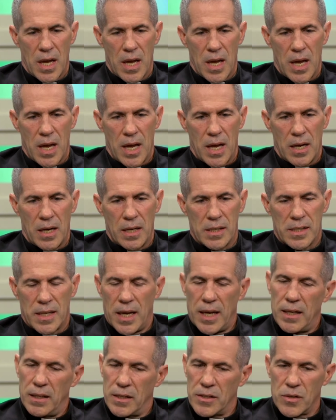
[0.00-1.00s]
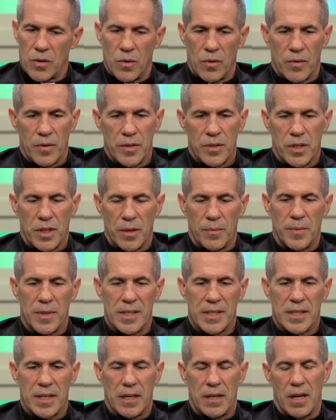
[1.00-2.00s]
And I said, "Hey, let's go over to the gym."
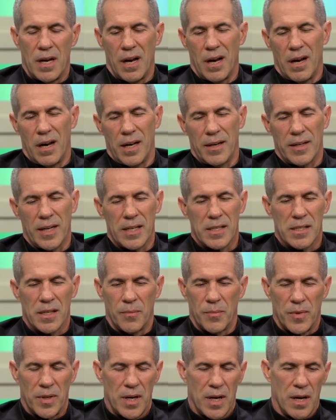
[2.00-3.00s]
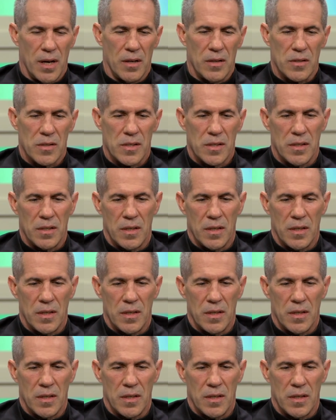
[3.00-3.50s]
He said, "Nah, I got something else."